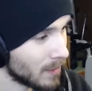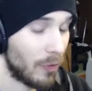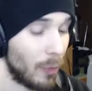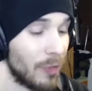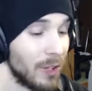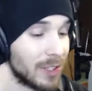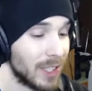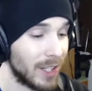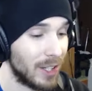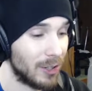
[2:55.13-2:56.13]
The one thing I'll
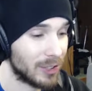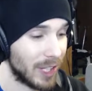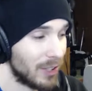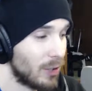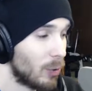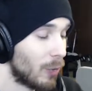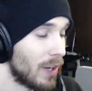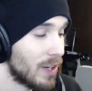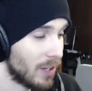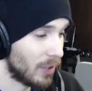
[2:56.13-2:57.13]
say here is that, you know,
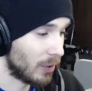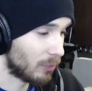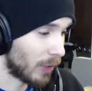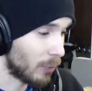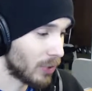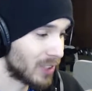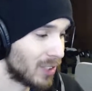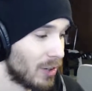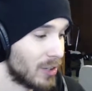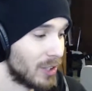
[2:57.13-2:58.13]
right here, right when they
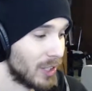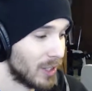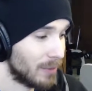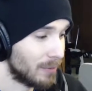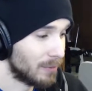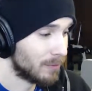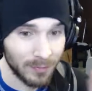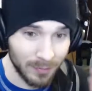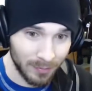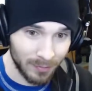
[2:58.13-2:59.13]
started the, um...
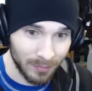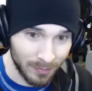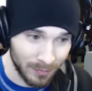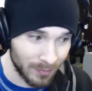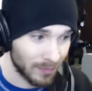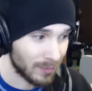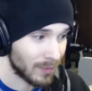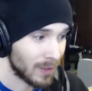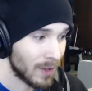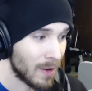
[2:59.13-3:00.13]
Hey,
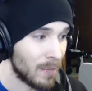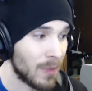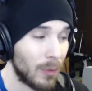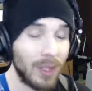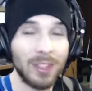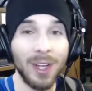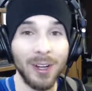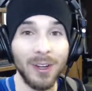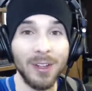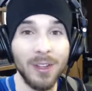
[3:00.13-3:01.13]
congratulations. Right
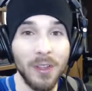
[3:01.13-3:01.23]
there.